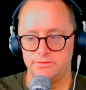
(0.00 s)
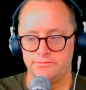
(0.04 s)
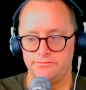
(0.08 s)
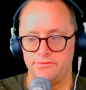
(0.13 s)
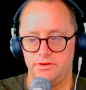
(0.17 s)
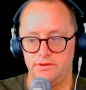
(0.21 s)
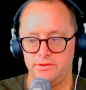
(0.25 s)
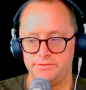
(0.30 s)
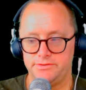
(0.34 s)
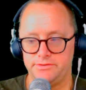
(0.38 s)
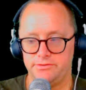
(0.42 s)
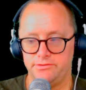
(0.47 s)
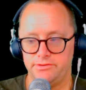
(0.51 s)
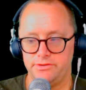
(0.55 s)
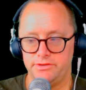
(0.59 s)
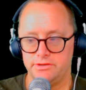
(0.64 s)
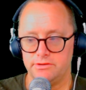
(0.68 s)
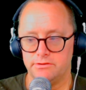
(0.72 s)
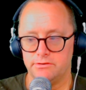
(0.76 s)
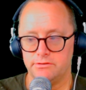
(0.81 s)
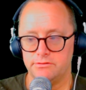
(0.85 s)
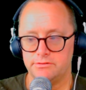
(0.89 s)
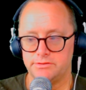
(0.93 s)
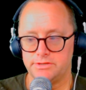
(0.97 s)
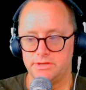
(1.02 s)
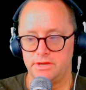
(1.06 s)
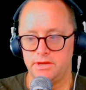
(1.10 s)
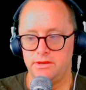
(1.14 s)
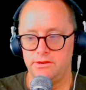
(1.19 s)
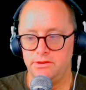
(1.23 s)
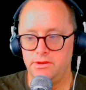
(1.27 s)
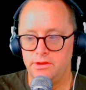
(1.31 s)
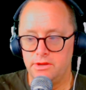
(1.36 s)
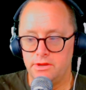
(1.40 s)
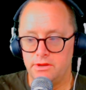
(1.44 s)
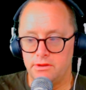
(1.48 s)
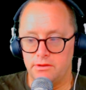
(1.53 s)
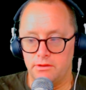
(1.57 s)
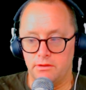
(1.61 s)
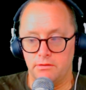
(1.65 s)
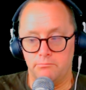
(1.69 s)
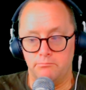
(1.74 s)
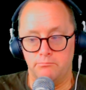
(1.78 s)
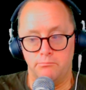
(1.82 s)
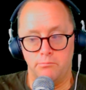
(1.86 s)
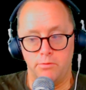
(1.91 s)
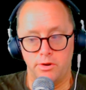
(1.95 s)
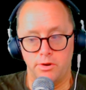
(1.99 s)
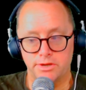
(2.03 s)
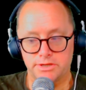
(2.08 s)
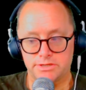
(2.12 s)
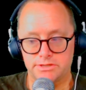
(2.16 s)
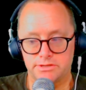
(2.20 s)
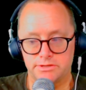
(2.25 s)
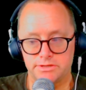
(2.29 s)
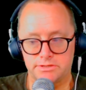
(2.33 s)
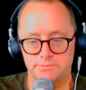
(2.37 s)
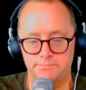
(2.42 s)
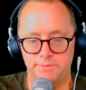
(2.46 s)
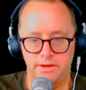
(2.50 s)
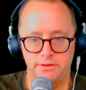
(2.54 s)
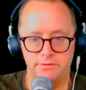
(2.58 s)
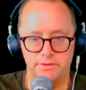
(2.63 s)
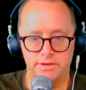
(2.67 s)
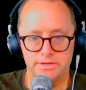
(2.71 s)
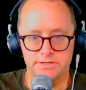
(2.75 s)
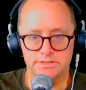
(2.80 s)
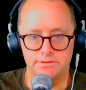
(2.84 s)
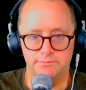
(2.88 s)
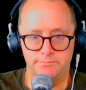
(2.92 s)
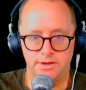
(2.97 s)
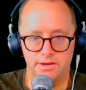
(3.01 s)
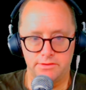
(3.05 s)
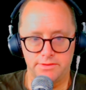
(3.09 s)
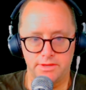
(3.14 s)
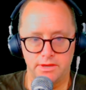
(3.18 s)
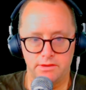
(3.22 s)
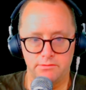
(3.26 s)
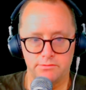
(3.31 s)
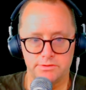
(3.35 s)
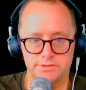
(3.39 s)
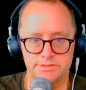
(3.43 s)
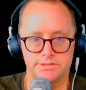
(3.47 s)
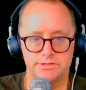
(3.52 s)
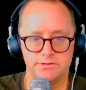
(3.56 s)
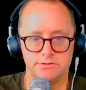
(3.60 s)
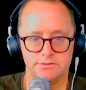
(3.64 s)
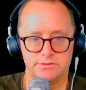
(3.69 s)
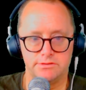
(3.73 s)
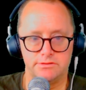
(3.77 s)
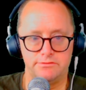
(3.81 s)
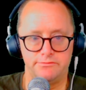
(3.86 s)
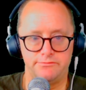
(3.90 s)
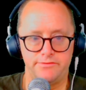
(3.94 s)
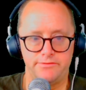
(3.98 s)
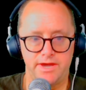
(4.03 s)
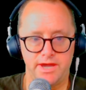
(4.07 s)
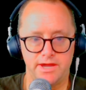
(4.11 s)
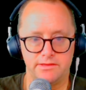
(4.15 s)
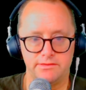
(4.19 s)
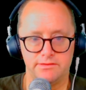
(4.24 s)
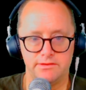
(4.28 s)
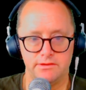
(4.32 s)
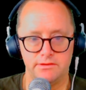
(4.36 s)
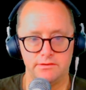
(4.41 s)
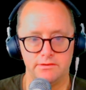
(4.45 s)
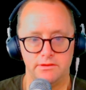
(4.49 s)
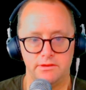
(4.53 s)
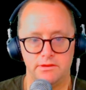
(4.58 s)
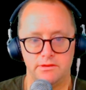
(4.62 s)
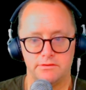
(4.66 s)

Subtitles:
volatility goes. And most of the speculation about that was due to the fact that